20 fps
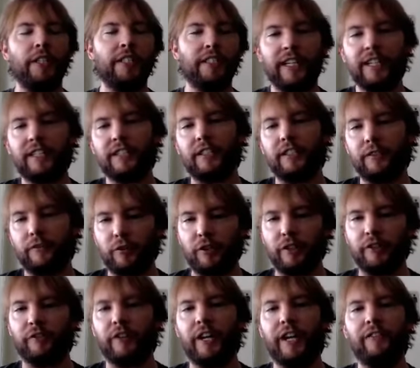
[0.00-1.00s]
It's actually
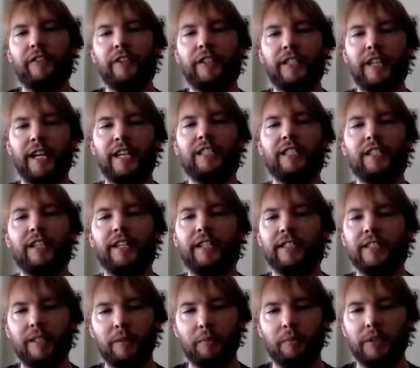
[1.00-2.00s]
45, and Dash takes
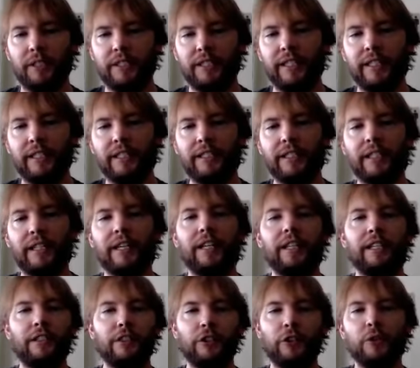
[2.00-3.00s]
10%
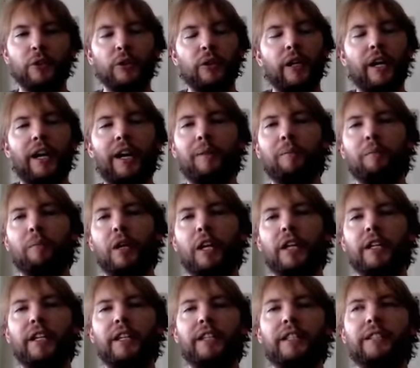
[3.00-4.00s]
to
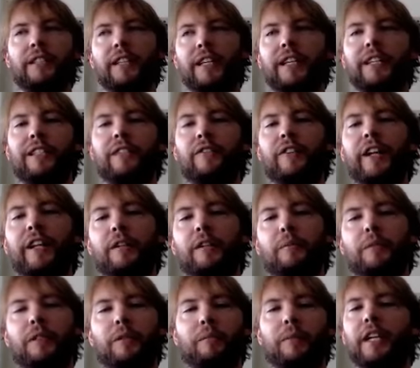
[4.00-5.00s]
market and
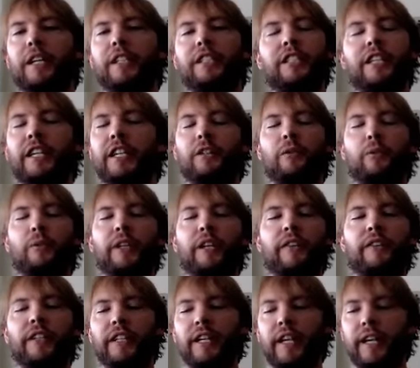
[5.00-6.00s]
develop the blockchain or
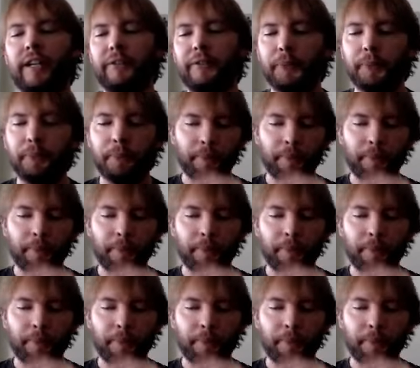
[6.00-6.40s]
whatever the case.